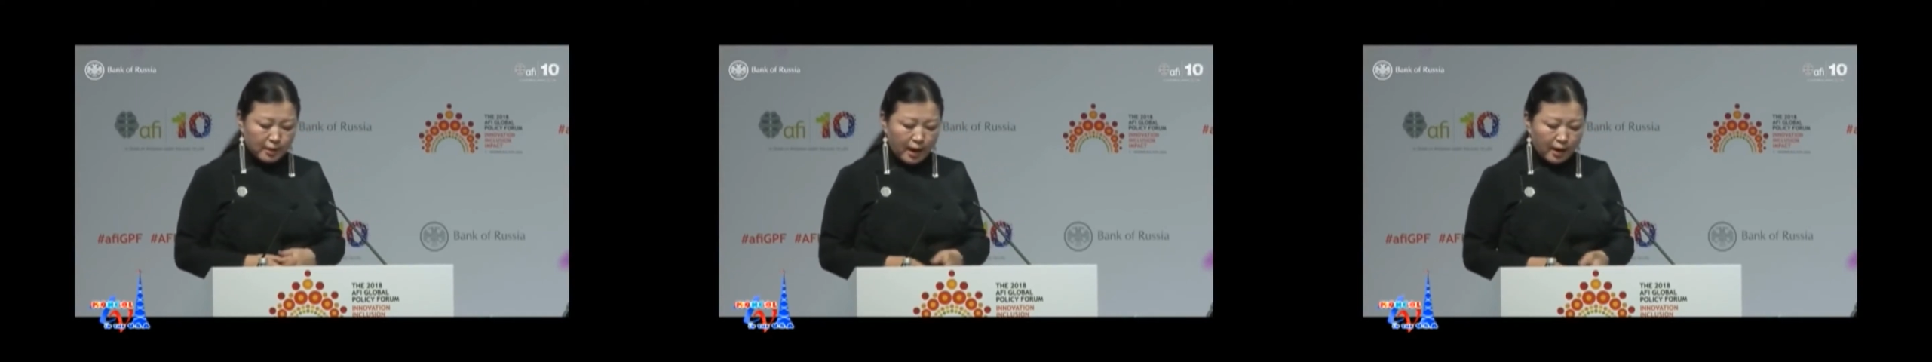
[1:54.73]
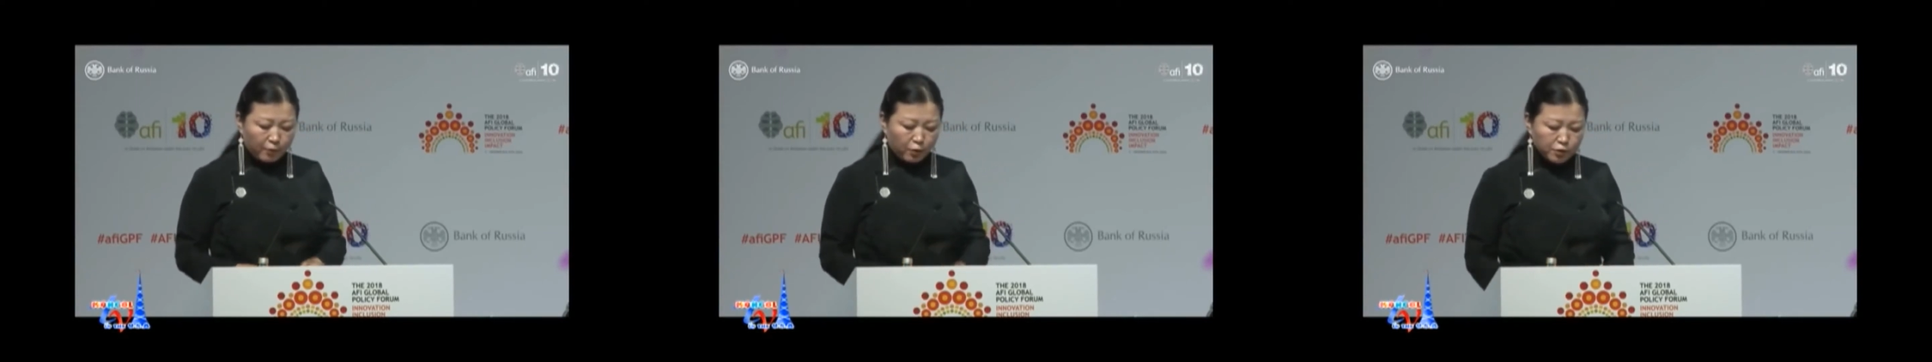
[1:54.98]

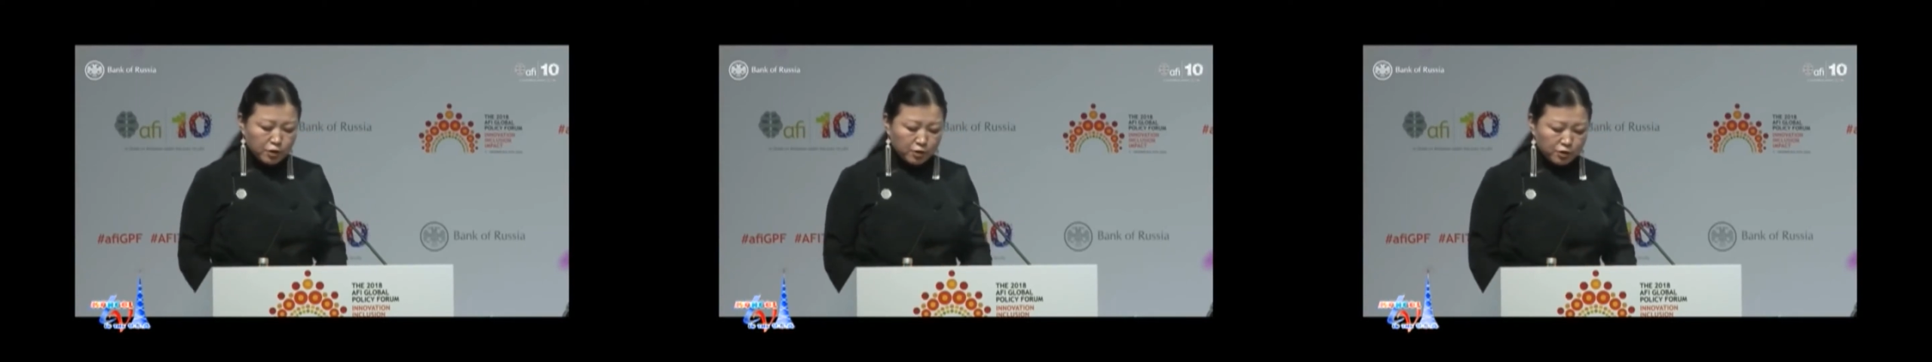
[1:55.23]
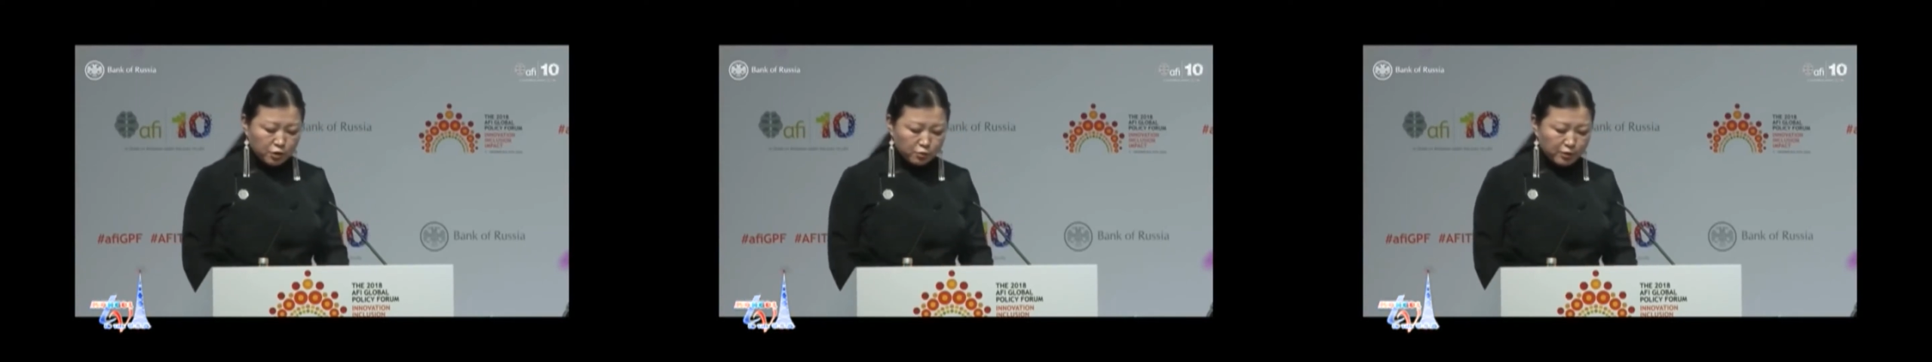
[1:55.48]
have also
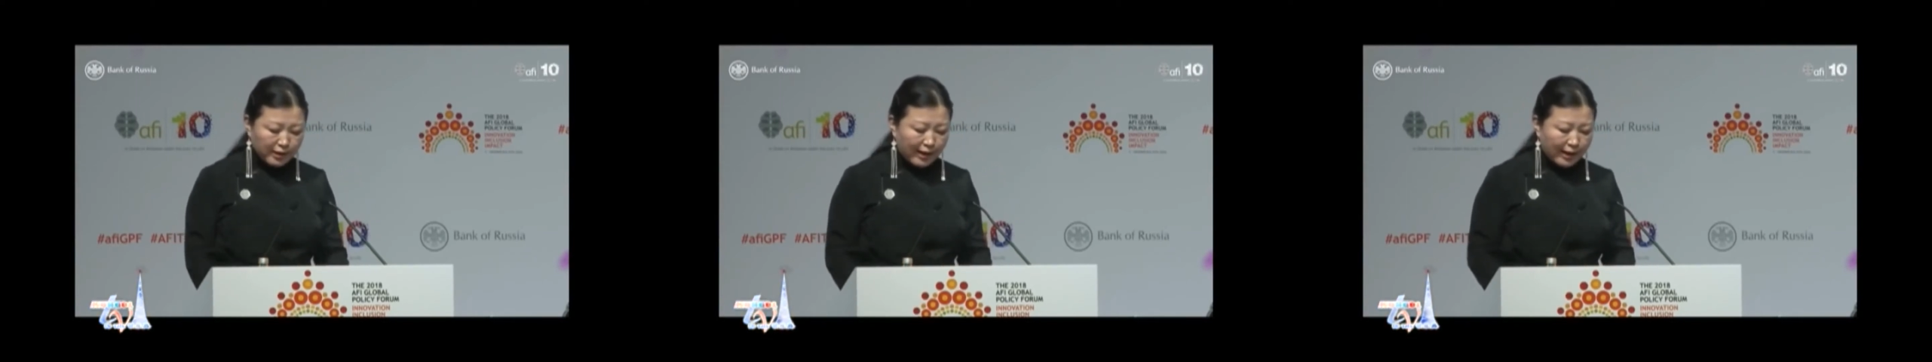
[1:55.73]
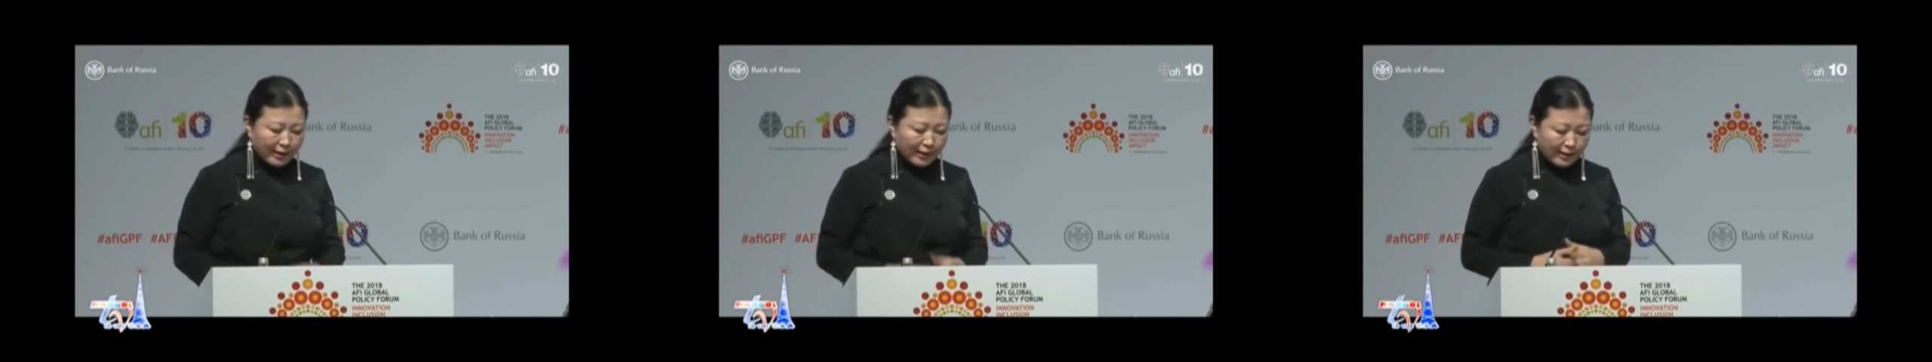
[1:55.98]
issued
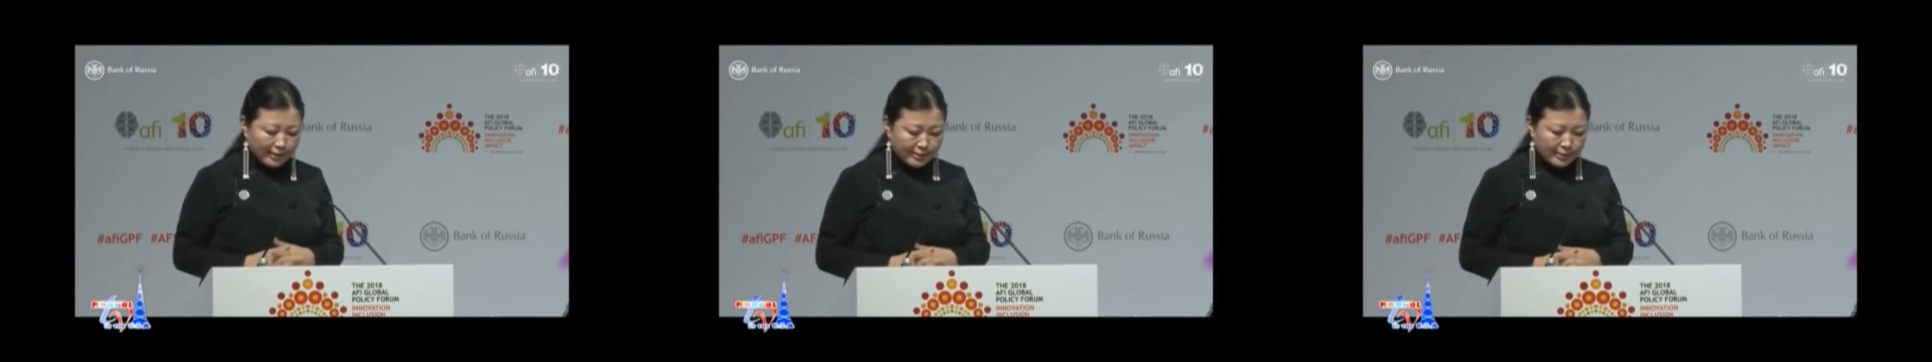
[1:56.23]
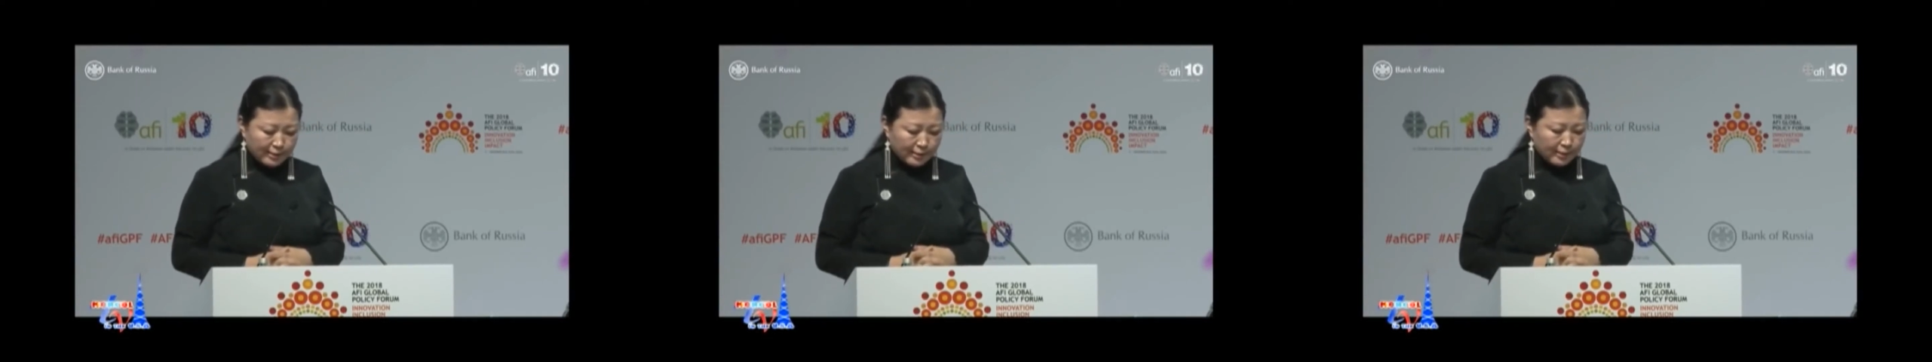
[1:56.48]
guidelines